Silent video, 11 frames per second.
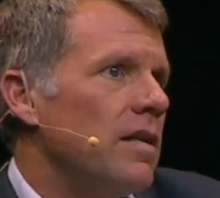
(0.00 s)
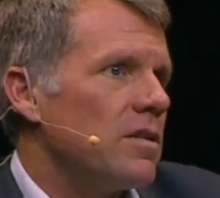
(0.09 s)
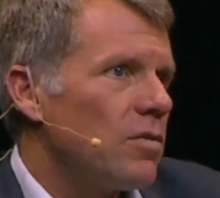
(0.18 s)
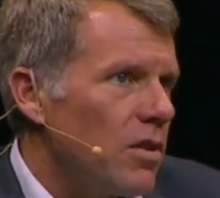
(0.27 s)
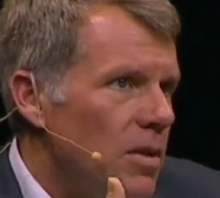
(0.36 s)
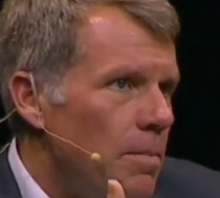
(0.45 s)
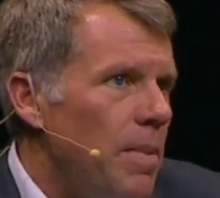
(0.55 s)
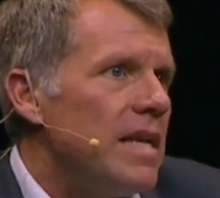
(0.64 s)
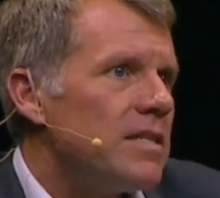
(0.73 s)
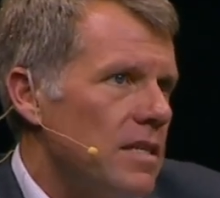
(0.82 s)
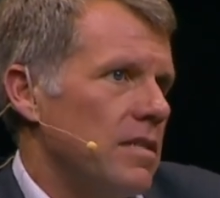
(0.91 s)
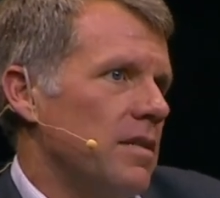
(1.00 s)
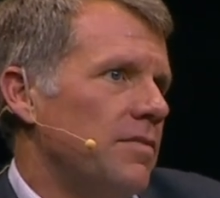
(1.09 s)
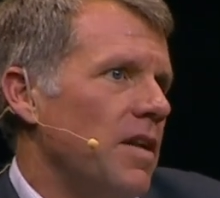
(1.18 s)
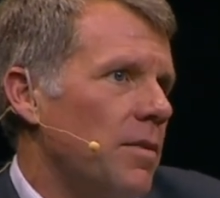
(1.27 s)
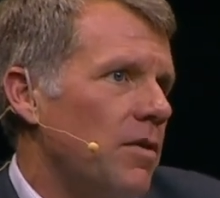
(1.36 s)
It's sort of the basis
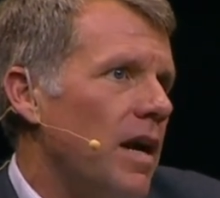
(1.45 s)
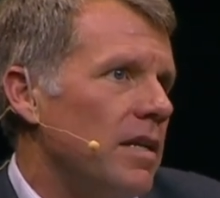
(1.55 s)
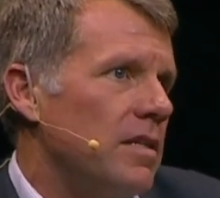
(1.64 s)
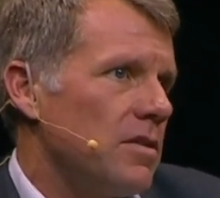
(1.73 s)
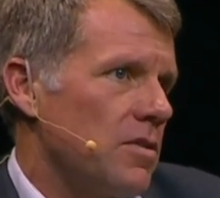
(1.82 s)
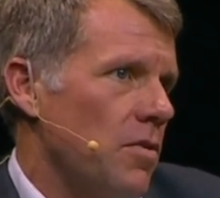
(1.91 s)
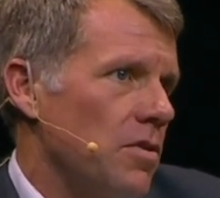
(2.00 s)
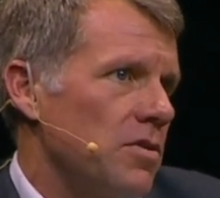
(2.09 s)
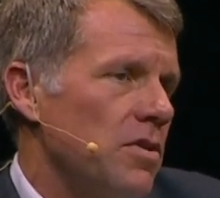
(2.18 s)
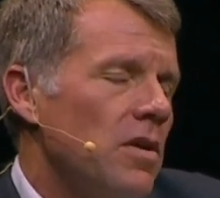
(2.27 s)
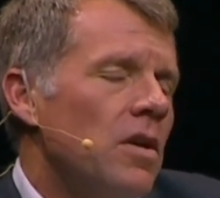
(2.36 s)
of democratic discourse.